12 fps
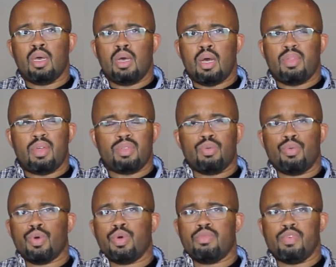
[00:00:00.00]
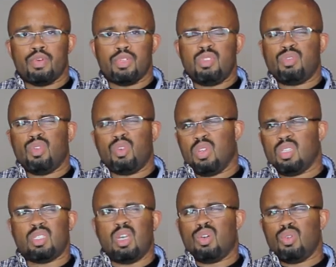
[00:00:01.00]
I think the Word version of Google
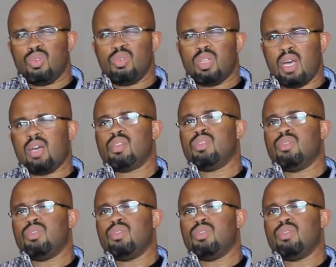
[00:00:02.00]
is like Google Docs.